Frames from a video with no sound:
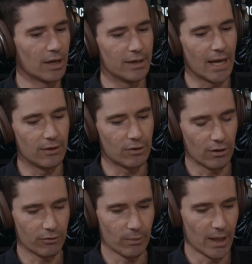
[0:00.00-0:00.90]
Now you've gone
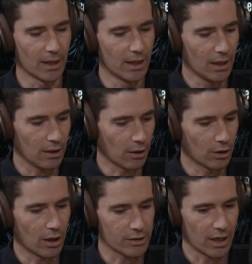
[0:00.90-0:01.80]
from a low
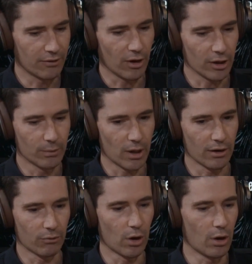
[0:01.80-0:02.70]
cost, high volume kind
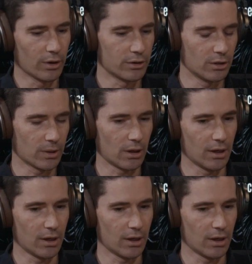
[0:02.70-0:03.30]
of world into a